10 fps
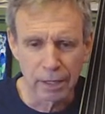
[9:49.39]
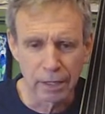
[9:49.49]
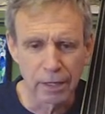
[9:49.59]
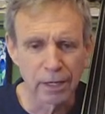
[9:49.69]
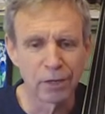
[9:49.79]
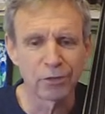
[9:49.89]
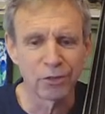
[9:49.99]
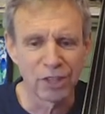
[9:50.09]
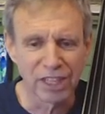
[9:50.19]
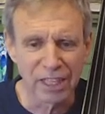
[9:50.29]

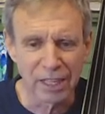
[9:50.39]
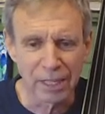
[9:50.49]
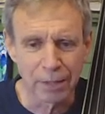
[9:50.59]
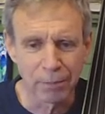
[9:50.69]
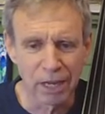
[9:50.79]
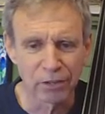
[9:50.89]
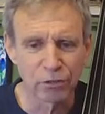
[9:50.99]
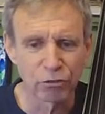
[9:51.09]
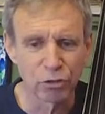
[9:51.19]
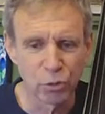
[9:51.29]
is the E
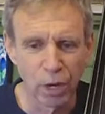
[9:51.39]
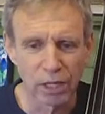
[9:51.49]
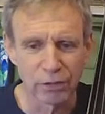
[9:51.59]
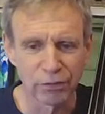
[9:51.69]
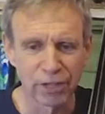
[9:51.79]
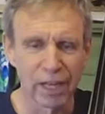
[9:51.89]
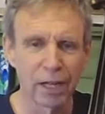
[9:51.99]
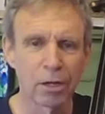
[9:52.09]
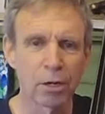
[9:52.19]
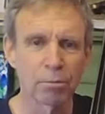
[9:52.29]
major two octave
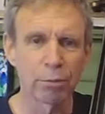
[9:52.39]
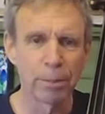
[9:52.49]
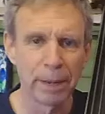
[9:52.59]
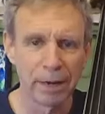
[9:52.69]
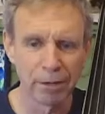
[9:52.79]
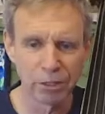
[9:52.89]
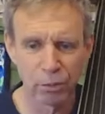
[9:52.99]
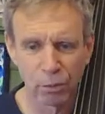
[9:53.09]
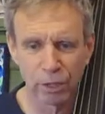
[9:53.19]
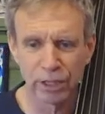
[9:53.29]
scale
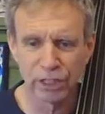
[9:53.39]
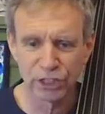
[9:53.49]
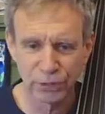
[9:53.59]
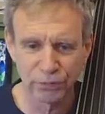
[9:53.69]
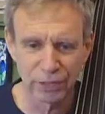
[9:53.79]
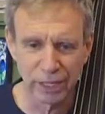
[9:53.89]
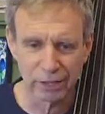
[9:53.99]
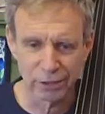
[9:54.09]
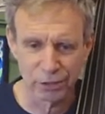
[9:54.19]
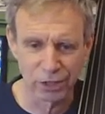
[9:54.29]
preparatory shifting
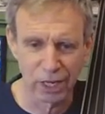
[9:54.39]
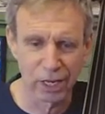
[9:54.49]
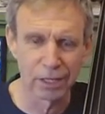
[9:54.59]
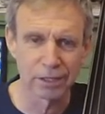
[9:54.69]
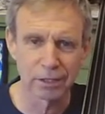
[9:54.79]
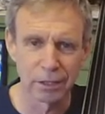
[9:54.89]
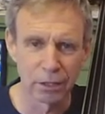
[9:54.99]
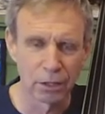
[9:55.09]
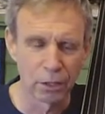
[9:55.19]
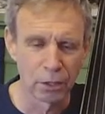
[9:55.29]
exercise,
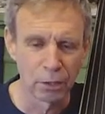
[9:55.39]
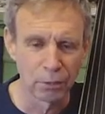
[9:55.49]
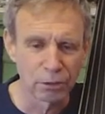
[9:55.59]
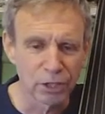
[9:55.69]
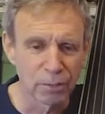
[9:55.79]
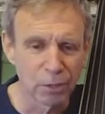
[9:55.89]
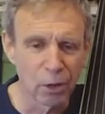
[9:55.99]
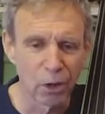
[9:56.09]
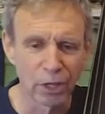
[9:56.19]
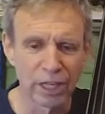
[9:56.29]
which I'm
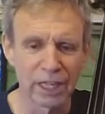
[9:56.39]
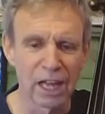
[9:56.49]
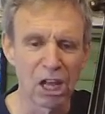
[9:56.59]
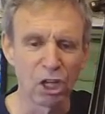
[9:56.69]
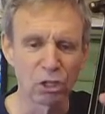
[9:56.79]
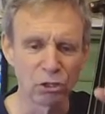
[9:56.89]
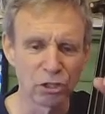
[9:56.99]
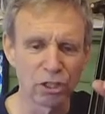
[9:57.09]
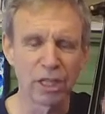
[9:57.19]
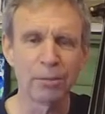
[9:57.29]
calling
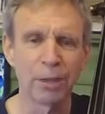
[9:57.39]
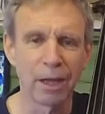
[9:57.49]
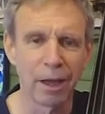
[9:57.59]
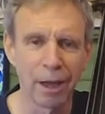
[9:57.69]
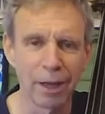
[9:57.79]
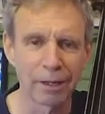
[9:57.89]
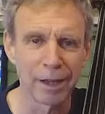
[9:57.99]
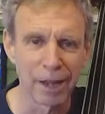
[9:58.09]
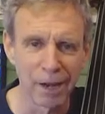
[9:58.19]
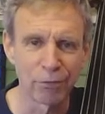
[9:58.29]
looking behind
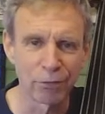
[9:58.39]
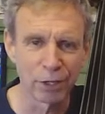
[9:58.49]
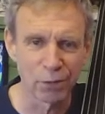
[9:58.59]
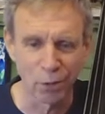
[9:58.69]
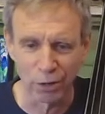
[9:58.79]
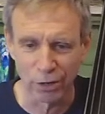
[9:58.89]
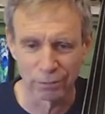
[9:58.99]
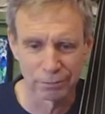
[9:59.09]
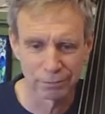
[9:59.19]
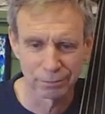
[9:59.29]
every corner.
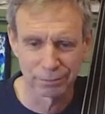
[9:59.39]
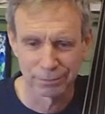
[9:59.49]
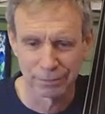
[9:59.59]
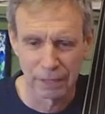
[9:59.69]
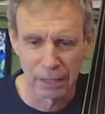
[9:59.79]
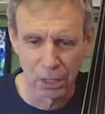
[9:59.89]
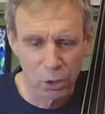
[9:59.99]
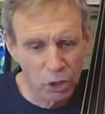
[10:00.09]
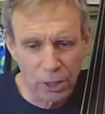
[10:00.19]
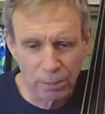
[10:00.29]

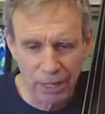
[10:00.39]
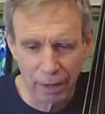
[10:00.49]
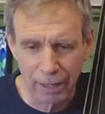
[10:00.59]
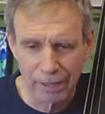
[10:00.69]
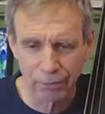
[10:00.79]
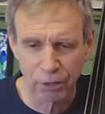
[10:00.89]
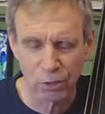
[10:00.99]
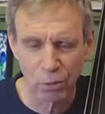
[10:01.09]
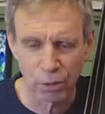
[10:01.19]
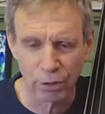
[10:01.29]
Looking behind every
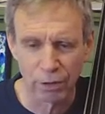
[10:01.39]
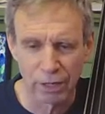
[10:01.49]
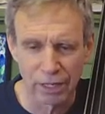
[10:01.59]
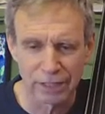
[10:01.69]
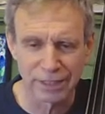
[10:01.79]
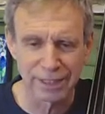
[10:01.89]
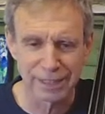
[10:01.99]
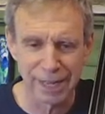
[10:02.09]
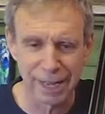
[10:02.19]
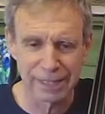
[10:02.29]
corner is
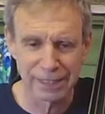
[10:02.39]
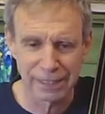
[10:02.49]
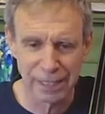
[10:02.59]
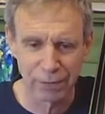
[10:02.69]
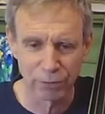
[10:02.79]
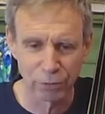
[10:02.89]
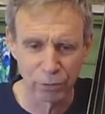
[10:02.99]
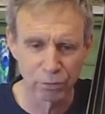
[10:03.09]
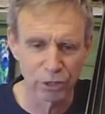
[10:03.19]
designed to give you